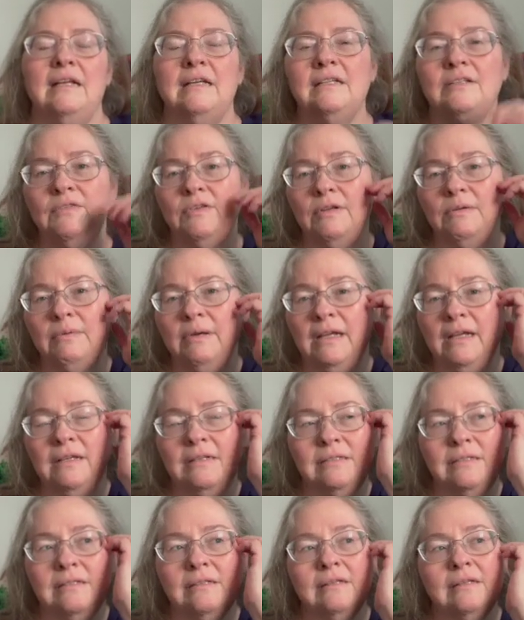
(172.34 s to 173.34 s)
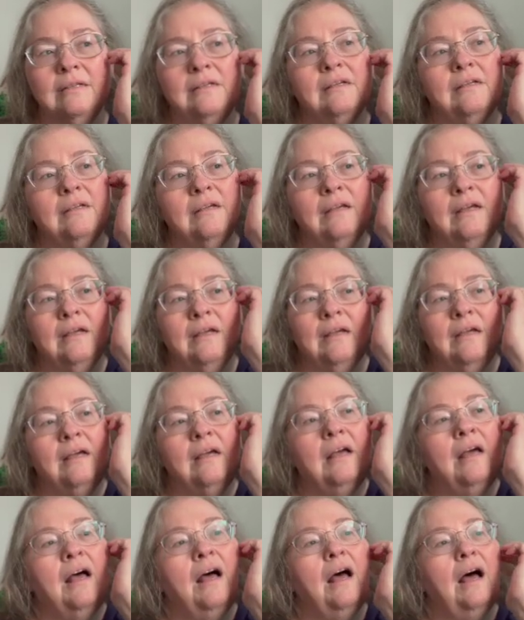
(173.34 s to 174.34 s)
few weeks.
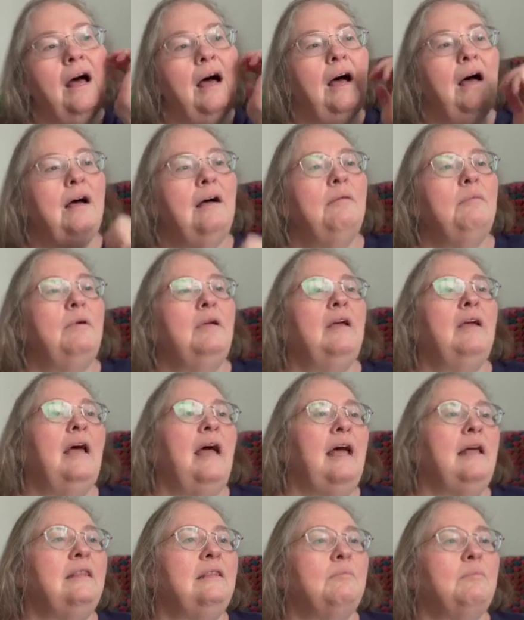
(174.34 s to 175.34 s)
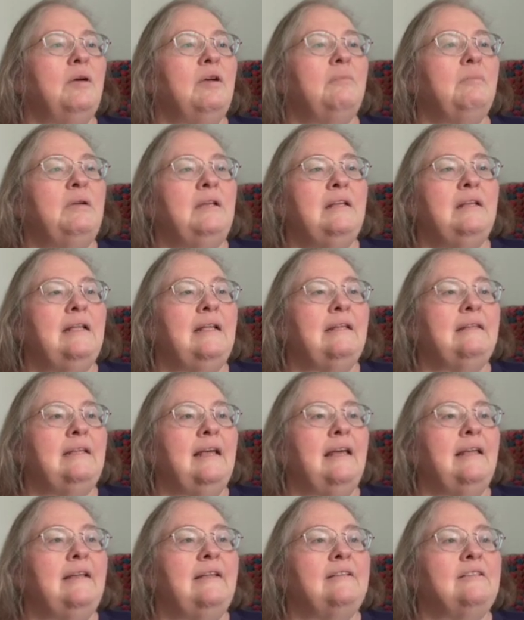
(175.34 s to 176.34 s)
At the moment,
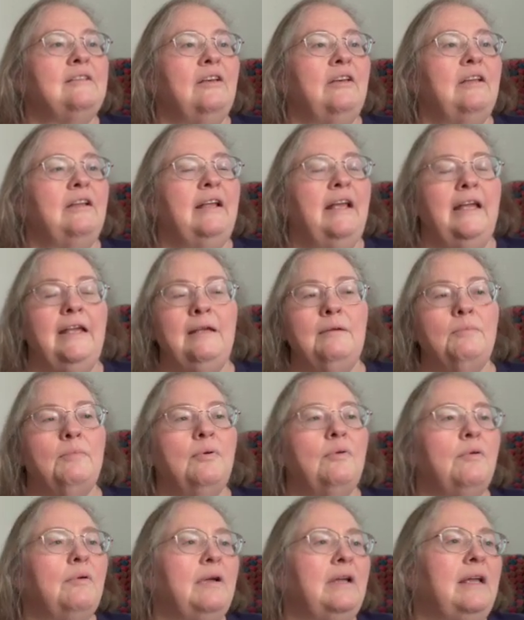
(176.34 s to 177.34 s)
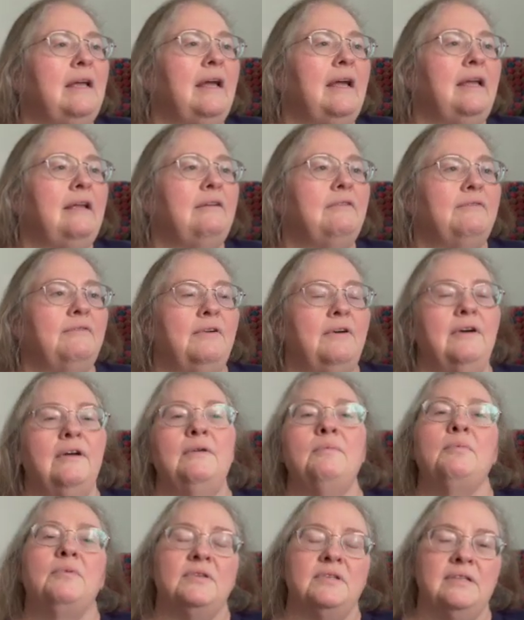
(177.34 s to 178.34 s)
that is at
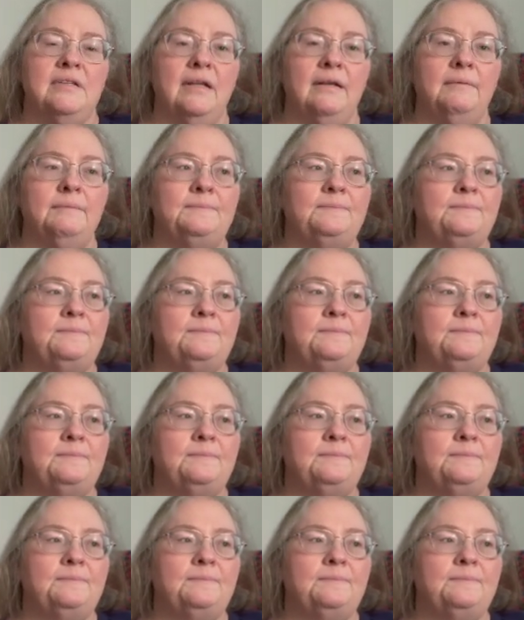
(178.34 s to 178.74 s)
8.85%.